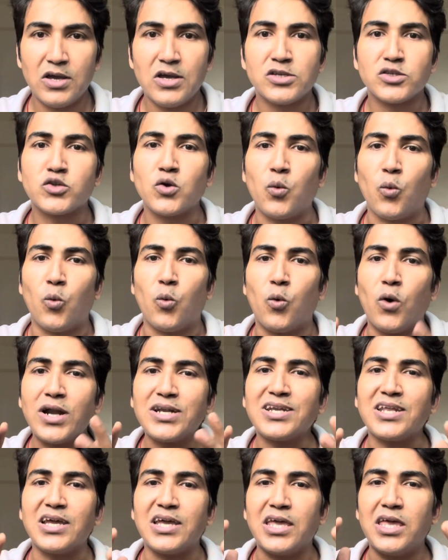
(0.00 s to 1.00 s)
So
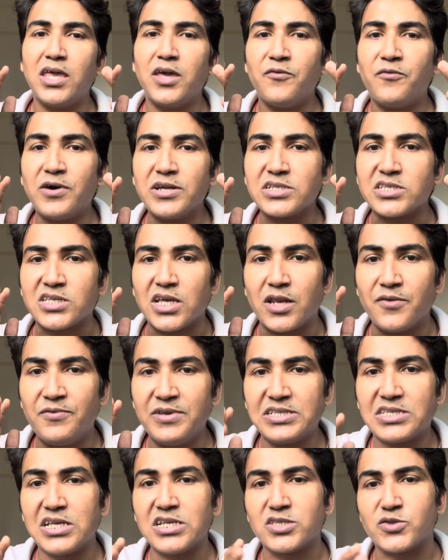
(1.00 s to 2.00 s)
whatever
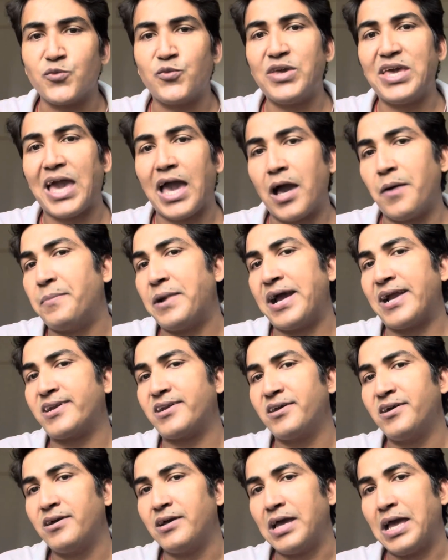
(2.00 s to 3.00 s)
services we have
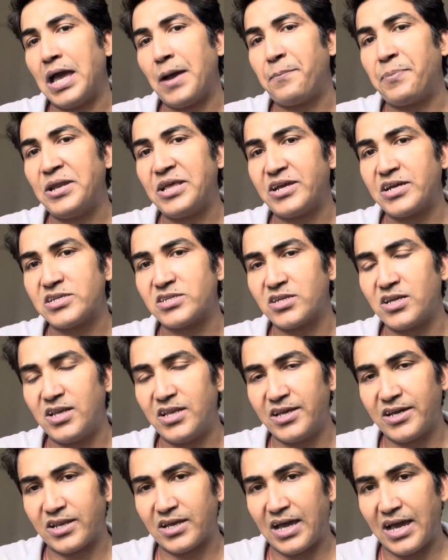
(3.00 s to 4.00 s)
at application
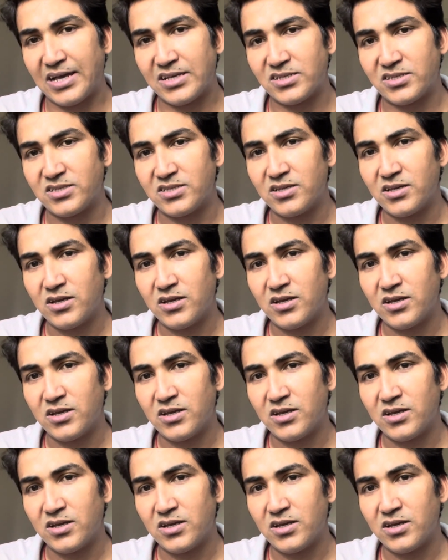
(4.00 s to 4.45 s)
layer guys,